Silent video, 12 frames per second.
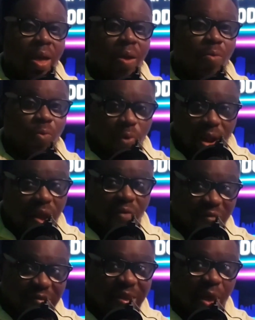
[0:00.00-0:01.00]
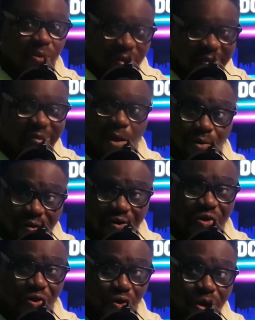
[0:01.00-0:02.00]
we love the sound. This sound is
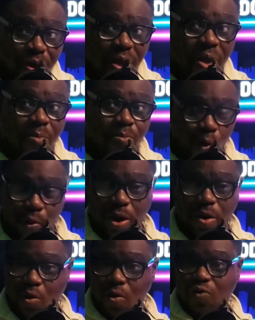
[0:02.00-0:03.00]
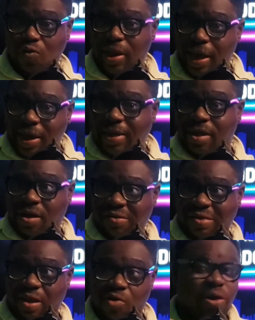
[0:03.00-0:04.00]
good, but we are not going to neglect our
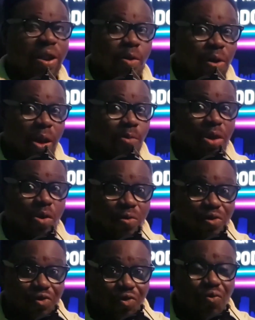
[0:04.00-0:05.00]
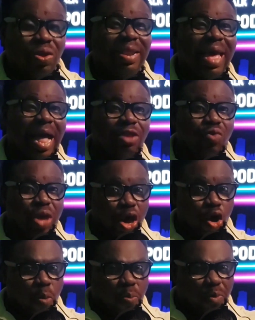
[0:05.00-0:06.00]
sound. Rather, what are we going to do? They had to
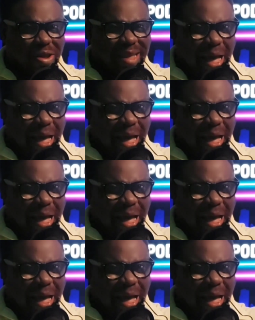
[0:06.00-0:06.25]
incorporate